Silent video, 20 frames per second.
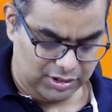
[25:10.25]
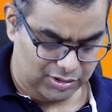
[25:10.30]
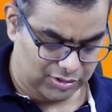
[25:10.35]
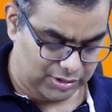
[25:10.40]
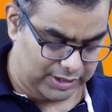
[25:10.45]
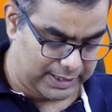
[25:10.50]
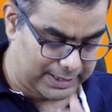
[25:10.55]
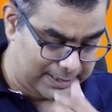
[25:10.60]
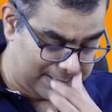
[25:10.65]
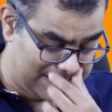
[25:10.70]

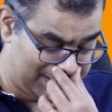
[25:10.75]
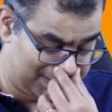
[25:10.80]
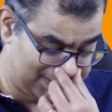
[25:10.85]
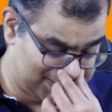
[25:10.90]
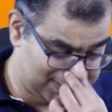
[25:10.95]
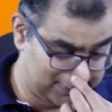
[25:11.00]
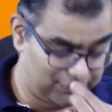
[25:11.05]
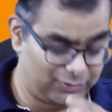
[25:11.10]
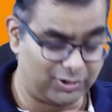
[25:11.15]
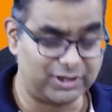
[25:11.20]
Okay, let
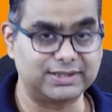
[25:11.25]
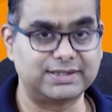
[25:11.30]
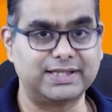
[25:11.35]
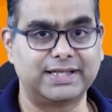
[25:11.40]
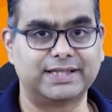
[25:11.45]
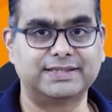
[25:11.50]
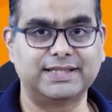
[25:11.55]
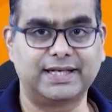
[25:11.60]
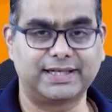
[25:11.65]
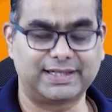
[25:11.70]
us see what is the
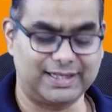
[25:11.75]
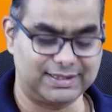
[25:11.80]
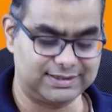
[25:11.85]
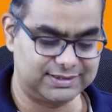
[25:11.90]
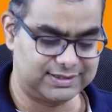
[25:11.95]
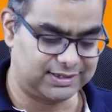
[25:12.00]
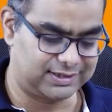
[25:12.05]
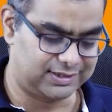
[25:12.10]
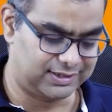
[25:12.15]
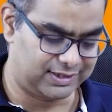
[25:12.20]
exact
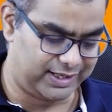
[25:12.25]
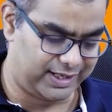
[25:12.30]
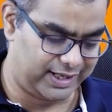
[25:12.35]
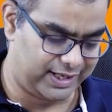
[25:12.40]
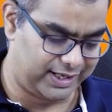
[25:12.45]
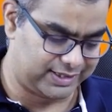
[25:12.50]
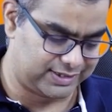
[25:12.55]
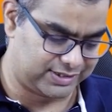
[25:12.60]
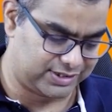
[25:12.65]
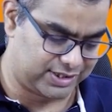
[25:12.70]
answer A
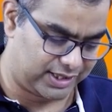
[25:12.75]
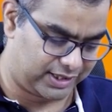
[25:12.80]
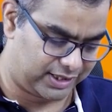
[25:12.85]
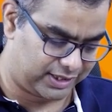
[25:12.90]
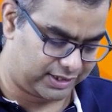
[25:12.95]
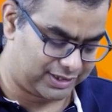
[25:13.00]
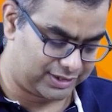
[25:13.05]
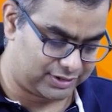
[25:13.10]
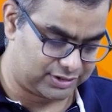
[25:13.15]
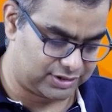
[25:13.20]
has
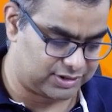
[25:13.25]
generated.